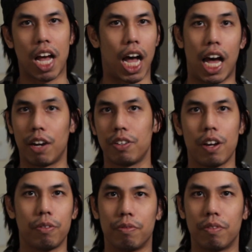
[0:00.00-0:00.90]
I don't
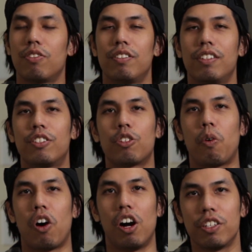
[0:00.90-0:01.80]
know. It's
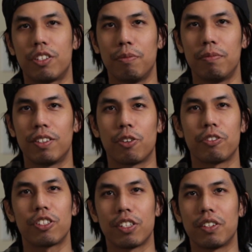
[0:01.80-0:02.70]
so awesome that
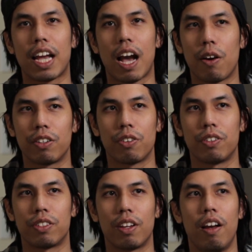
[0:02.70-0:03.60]
there's still
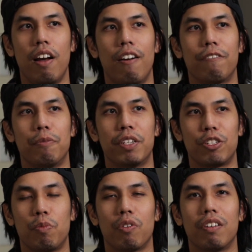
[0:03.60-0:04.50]
characters from
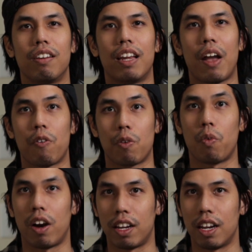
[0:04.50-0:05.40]
Mistborn Era
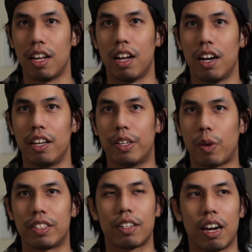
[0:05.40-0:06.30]
1. You know,
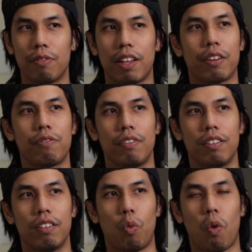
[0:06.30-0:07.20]
it's kind of like
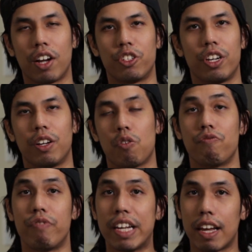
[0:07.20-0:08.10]
watching or
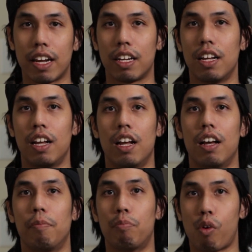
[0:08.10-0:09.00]
reading
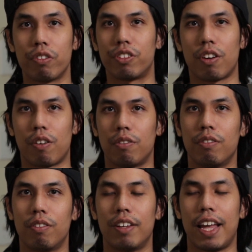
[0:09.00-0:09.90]
Boruto,
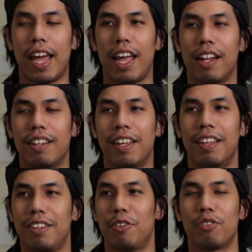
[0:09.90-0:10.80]
and
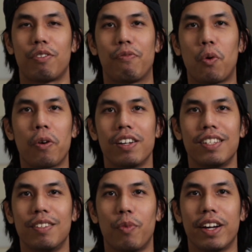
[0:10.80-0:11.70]
you look
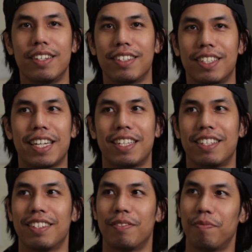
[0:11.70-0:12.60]
forward when like
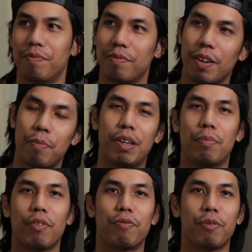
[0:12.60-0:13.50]

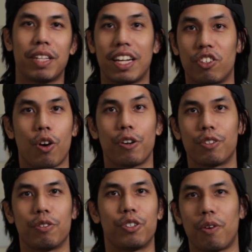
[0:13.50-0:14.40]
people from like
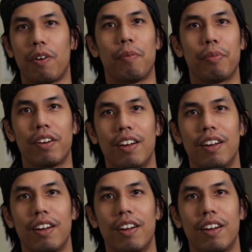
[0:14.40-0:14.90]
Naruto show up,